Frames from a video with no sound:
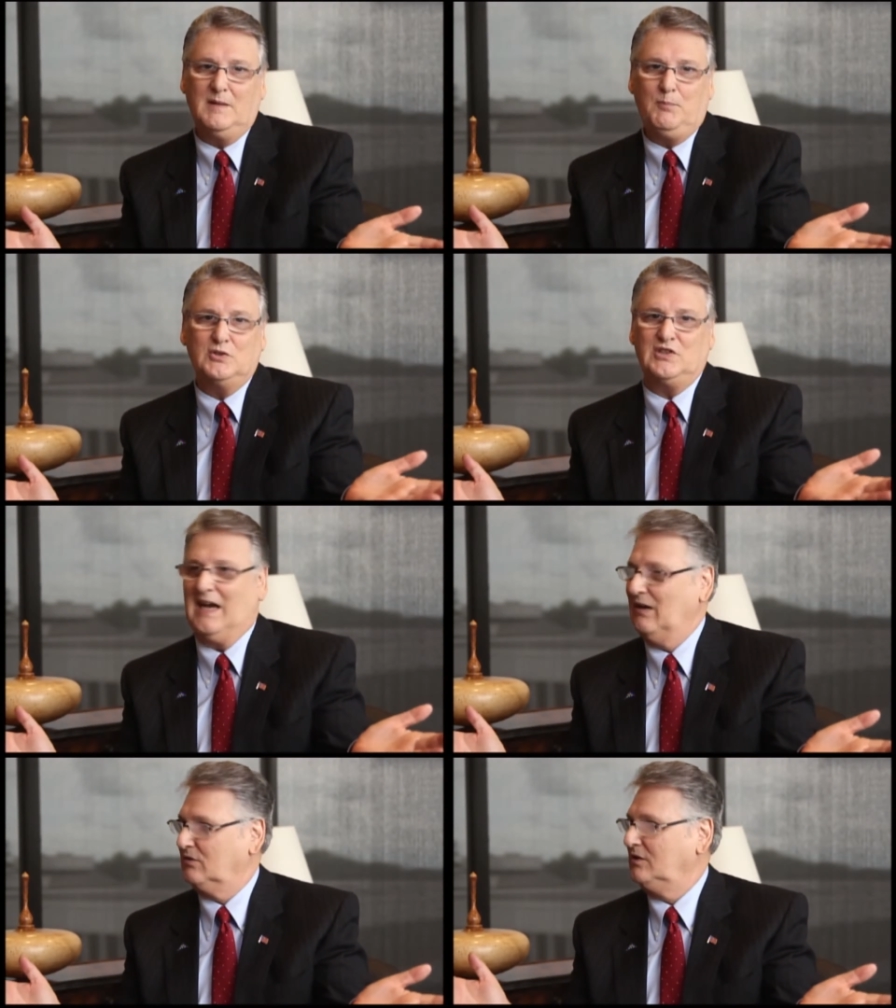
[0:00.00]
they put you
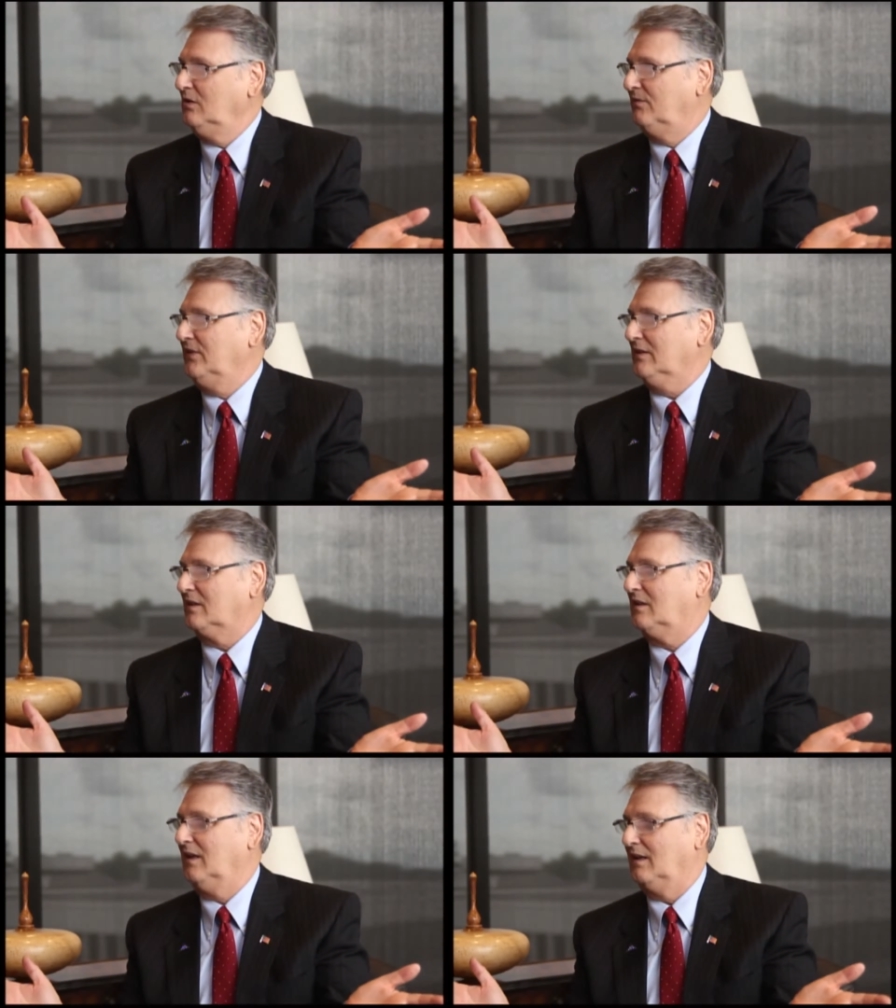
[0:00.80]
out. You don't feel
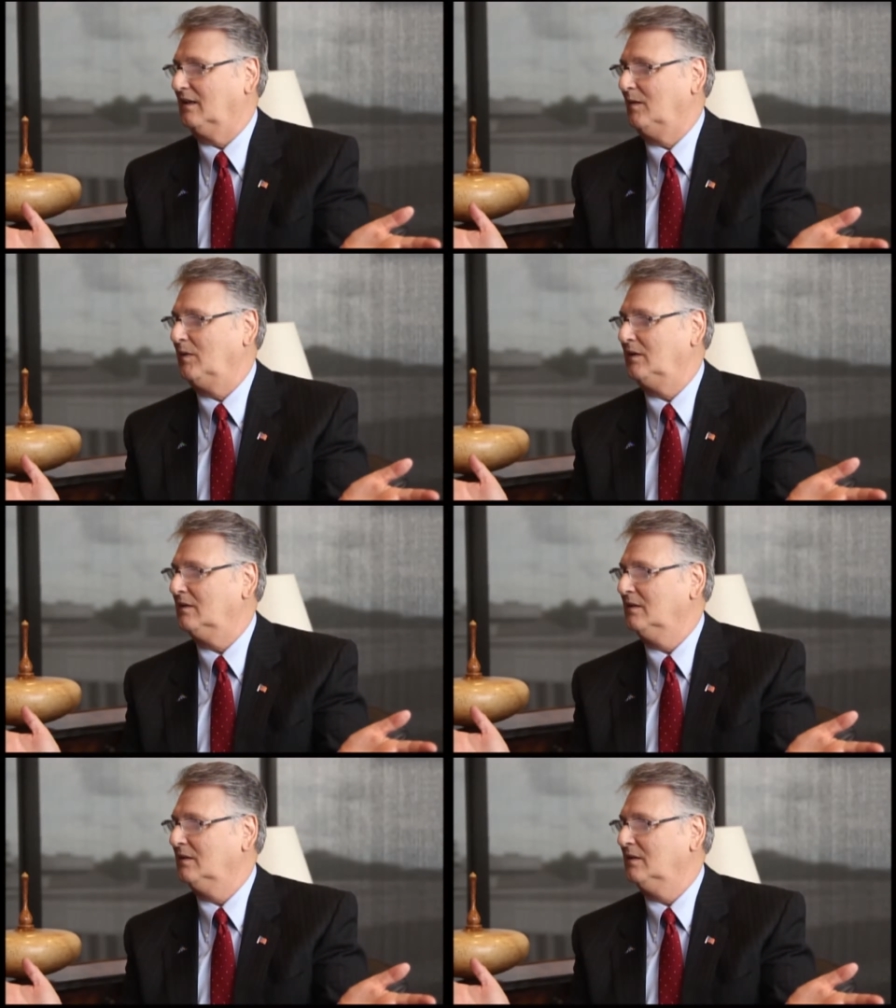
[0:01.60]
a thing. I mean,